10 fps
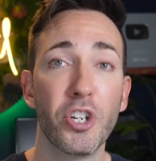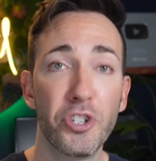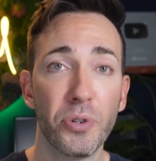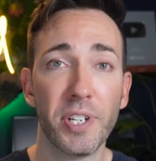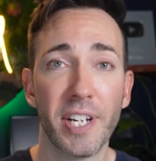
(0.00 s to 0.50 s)
You
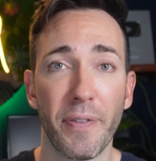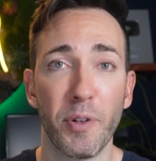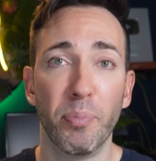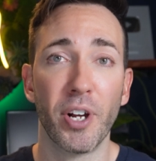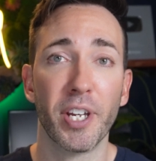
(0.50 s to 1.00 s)
do need to get
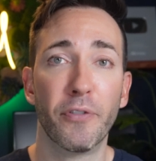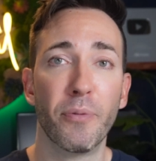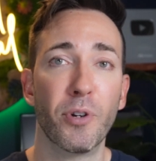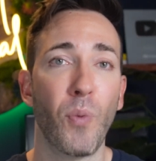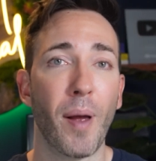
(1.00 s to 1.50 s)
the plugin
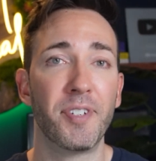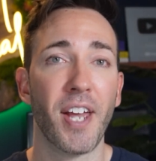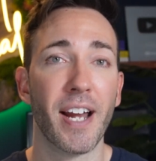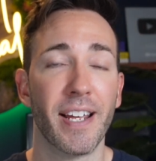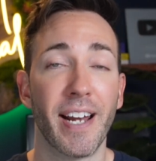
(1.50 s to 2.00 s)
from their
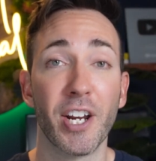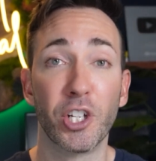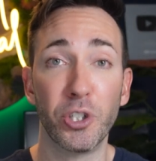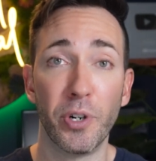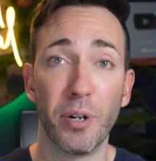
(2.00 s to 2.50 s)
website, and I
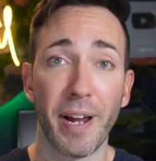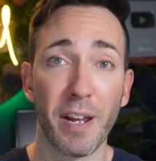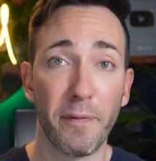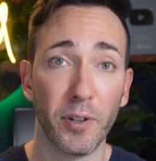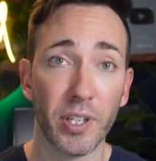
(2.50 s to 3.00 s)
included my
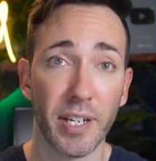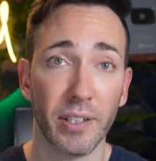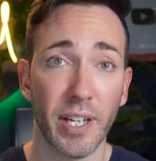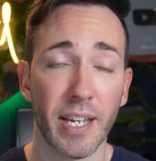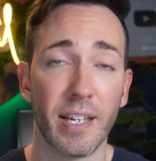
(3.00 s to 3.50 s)

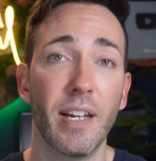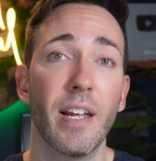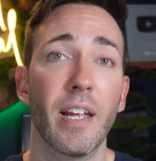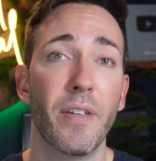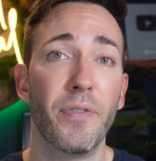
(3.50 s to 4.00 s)
affiliate link
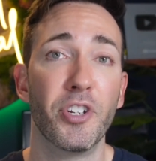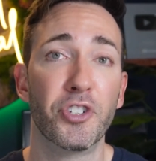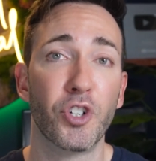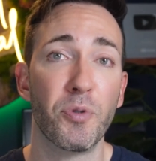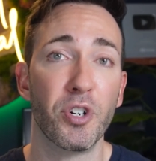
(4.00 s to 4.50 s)
in the
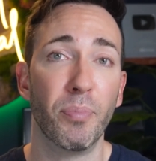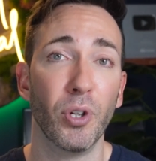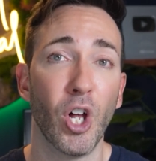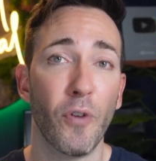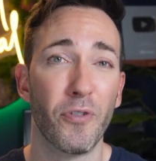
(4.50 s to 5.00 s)
description
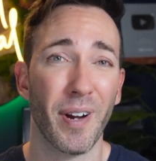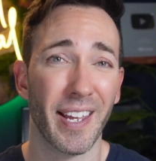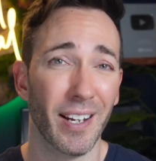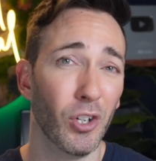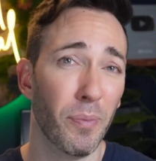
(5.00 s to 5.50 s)
below if you want
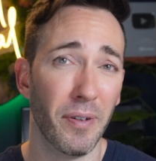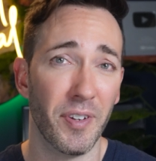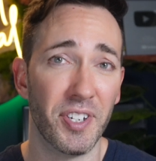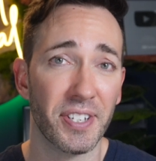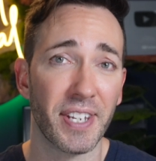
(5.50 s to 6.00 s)
to get a little bit of
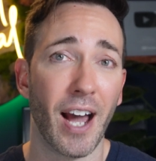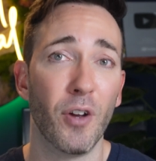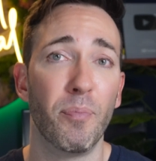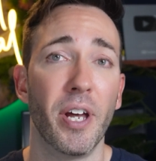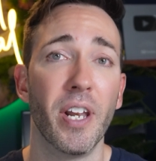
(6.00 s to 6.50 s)
a
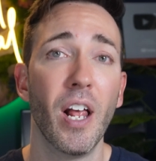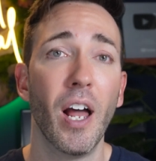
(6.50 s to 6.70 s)
discount, but